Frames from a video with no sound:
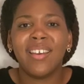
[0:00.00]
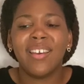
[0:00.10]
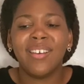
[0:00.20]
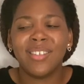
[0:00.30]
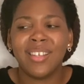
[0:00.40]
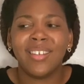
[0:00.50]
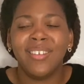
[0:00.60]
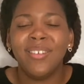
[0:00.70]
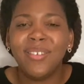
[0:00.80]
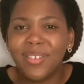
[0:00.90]
I was like,
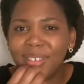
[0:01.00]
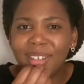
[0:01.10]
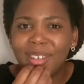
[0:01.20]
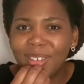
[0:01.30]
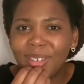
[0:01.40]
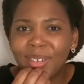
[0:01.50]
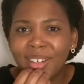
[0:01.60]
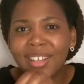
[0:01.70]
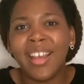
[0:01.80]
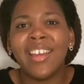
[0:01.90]
ooh, are you
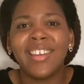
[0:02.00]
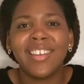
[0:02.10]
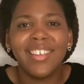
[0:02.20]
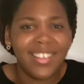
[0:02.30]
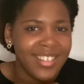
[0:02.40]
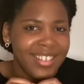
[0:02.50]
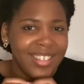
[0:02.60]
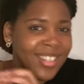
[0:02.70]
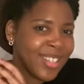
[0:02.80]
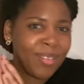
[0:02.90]
sure? Like,
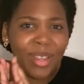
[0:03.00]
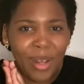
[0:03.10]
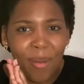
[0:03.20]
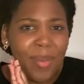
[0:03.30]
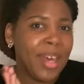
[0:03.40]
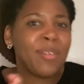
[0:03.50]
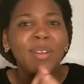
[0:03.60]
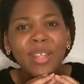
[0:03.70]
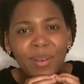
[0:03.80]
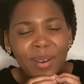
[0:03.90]
she doesn't really know me. I don't
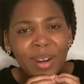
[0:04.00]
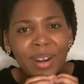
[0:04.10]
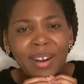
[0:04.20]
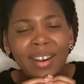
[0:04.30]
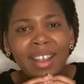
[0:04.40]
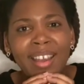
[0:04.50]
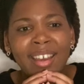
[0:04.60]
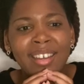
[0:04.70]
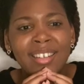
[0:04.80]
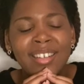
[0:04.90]
really know her.
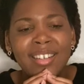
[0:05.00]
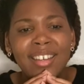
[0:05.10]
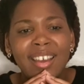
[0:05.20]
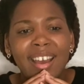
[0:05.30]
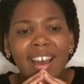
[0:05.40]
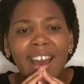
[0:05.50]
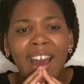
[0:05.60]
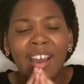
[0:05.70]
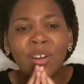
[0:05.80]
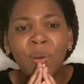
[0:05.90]
And
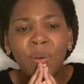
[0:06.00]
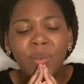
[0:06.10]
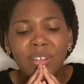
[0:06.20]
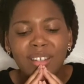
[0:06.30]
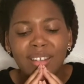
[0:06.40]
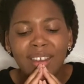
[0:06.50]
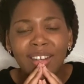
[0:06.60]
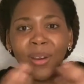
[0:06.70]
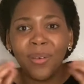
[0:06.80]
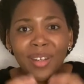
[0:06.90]
I don't
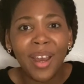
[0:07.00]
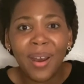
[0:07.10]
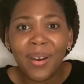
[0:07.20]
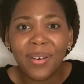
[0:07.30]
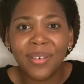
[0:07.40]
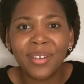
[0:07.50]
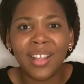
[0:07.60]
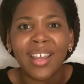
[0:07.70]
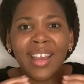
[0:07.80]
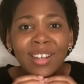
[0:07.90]
know.
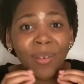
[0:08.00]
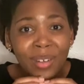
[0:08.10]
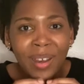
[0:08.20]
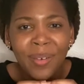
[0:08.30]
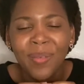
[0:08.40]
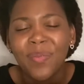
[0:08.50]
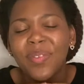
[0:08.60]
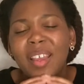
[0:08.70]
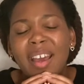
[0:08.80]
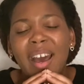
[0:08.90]
Like, I don't know.
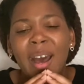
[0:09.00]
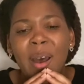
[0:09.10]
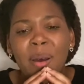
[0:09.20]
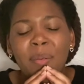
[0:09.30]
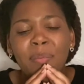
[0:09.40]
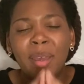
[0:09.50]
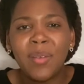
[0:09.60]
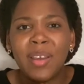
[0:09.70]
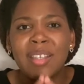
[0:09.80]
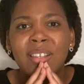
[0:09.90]
But
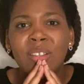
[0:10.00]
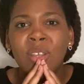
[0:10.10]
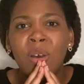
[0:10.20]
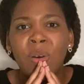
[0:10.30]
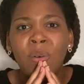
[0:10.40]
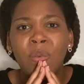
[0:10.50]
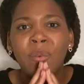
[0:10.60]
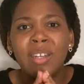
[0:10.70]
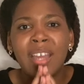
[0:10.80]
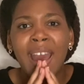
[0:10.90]
anyways, so
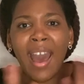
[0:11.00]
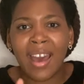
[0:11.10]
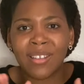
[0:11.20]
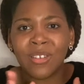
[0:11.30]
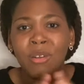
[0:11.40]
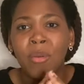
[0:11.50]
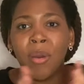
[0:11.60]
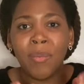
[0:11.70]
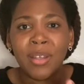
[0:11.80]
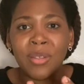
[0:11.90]
one day I asked her to be my
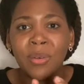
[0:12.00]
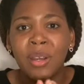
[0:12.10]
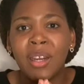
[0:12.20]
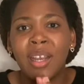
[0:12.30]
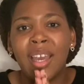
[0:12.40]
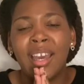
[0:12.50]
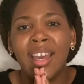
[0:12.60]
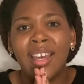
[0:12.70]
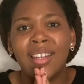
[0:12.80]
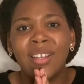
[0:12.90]
mentor,
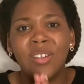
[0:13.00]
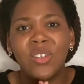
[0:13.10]
and